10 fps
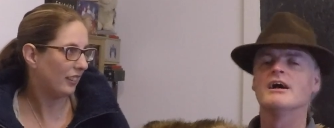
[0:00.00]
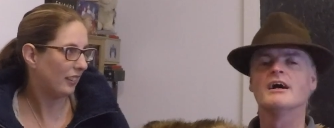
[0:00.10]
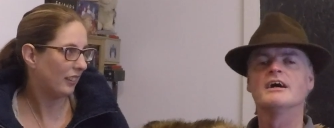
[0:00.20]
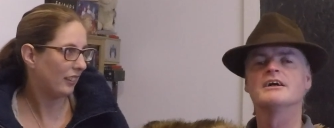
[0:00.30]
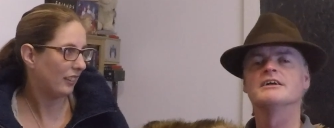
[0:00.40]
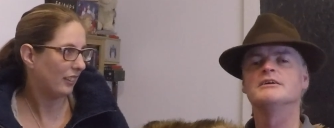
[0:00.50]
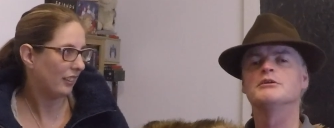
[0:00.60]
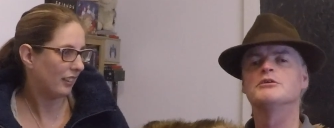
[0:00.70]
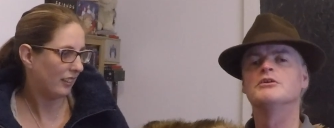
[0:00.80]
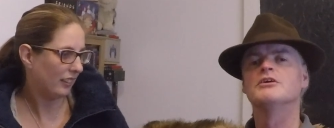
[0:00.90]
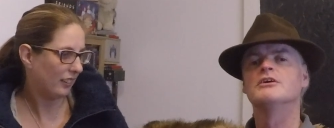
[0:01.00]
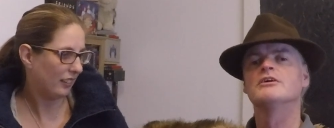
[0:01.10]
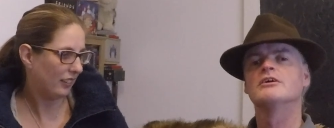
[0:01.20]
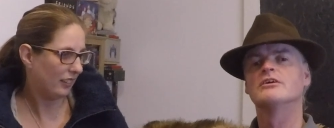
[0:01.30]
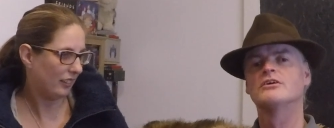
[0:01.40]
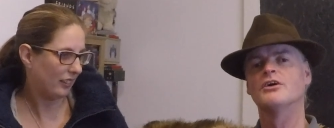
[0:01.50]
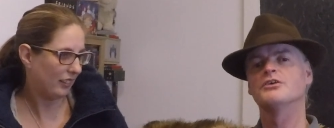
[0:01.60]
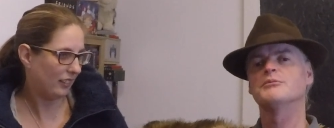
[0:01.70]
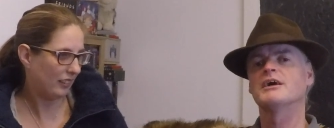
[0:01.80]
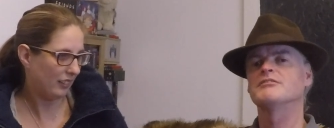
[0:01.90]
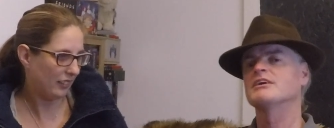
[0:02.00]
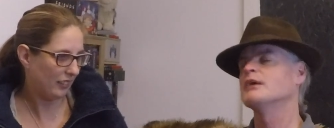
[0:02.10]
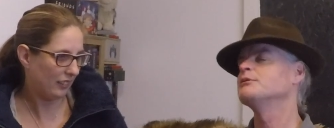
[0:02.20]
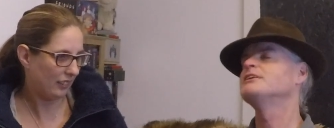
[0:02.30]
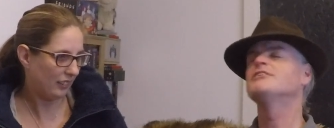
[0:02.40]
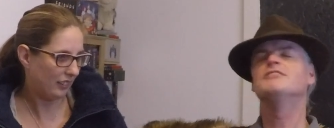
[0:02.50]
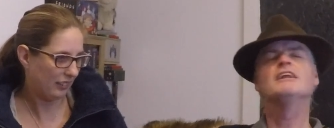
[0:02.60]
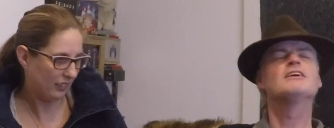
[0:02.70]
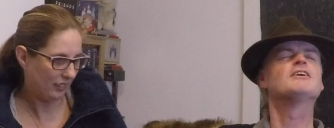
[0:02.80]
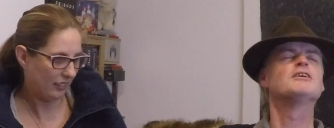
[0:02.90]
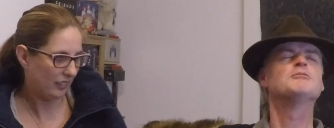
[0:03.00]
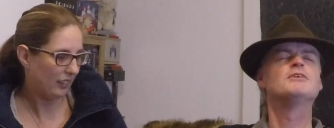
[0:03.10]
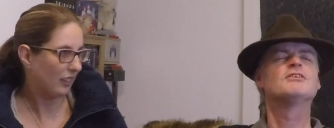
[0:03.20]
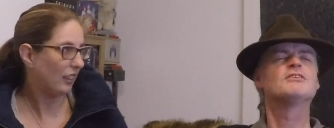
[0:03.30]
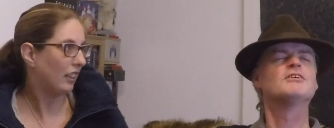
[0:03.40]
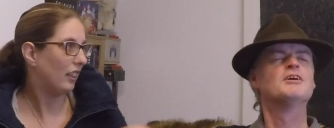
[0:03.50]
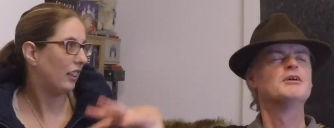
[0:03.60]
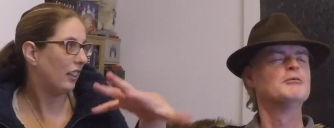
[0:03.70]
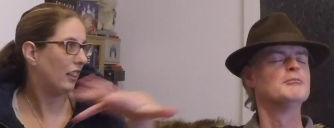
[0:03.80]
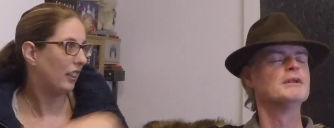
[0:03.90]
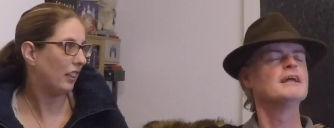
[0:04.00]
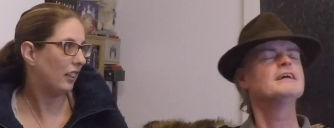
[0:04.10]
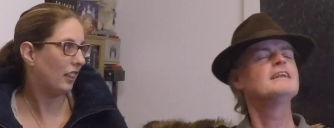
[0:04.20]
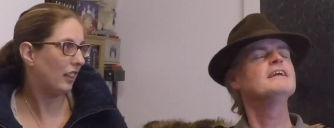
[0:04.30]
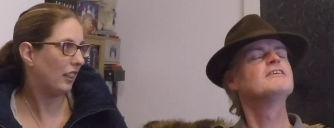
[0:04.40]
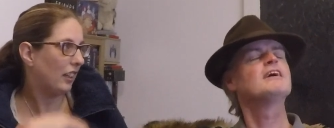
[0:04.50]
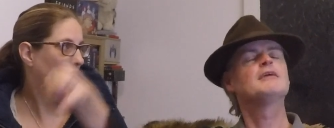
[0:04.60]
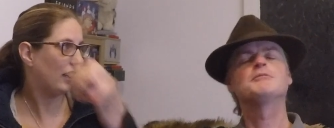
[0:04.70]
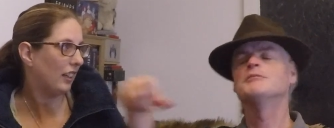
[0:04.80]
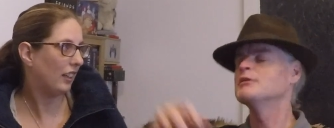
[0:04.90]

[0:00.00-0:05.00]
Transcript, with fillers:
Speaker 1: I got them out of the cupboard, didn't really look at them, just blindly grabbed them,